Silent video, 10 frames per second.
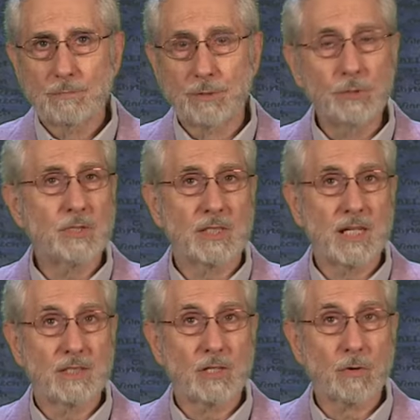Putin
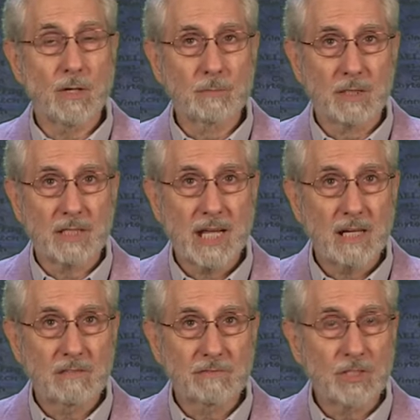and the Kremlin
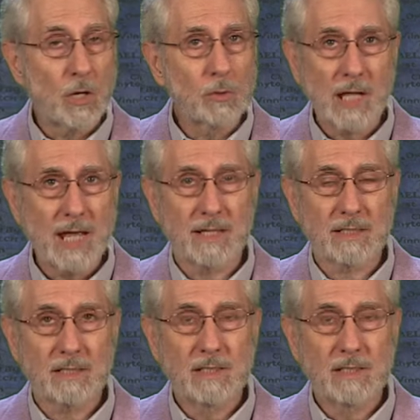have no lack